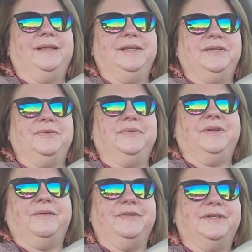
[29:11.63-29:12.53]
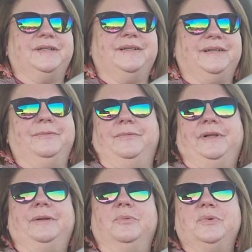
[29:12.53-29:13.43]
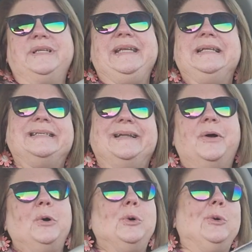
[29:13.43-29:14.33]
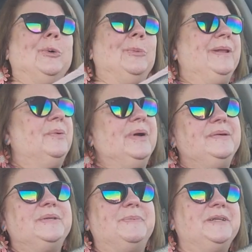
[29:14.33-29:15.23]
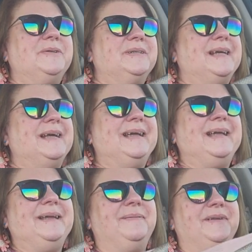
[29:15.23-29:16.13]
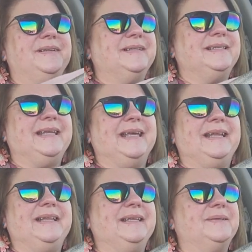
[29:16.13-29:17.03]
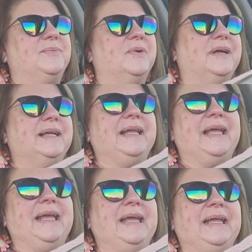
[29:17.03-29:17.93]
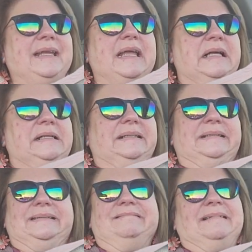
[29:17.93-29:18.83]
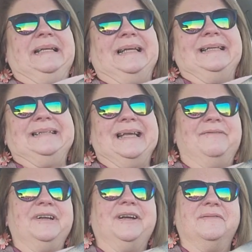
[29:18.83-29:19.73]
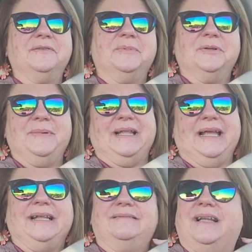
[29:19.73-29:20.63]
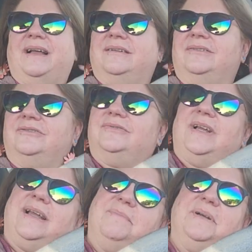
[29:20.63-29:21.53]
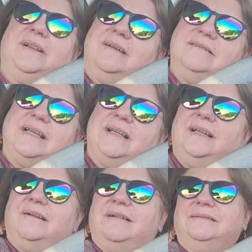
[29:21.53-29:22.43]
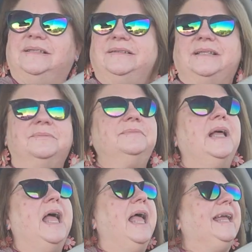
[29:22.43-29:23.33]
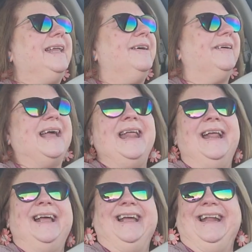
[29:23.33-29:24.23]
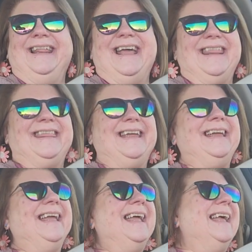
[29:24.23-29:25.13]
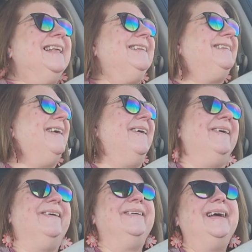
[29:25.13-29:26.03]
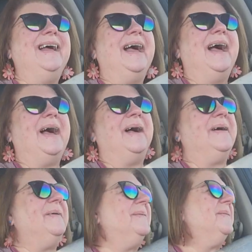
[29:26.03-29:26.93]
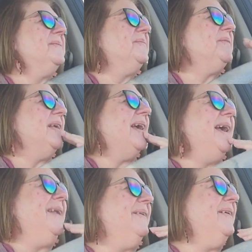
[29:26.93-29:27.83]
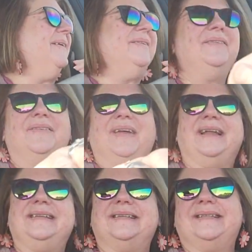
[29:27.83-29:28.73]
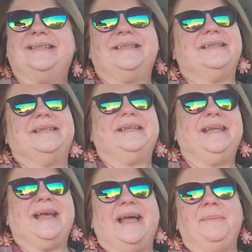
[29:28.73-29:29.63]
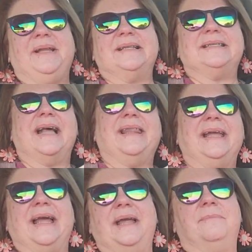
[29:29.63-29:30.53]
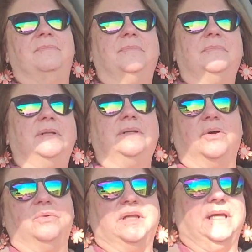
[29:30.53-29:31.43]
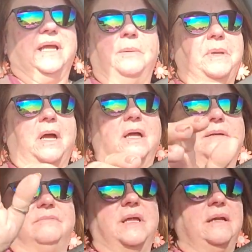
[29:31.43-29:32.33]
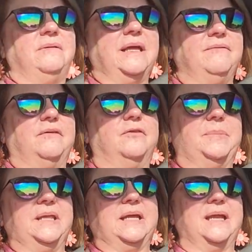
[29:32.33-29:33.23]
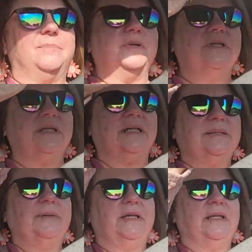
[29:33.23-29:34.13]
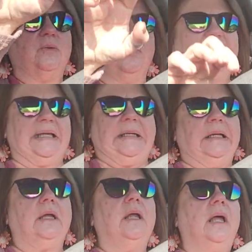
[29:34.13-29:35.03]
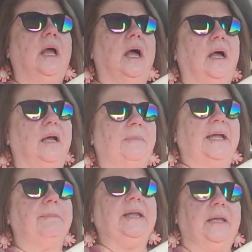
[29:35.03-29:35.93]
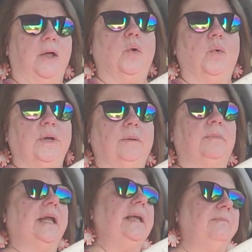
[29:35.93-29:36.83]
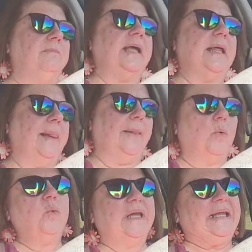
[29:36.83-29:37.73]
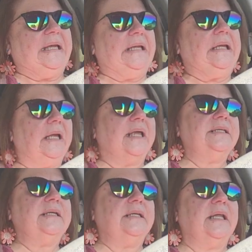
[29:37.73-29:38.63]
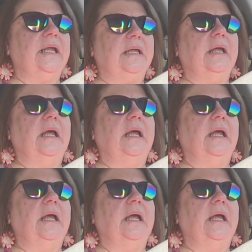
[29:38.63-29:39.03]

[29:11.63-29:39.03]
you do, you know, you just little routines at home and the way you spend your time and you just get in this rut and it's kind of uncomfortable to be like, oh, I gotta put clothes on and go out and do something, you know, that thing. So, um, I don't know. I just, yeah. I mean, it's not like I'm lonely. I'm not. I don't think I've ever been the kind of person that's been lonely. Um, I can be alone, but I'm not lonely as in like,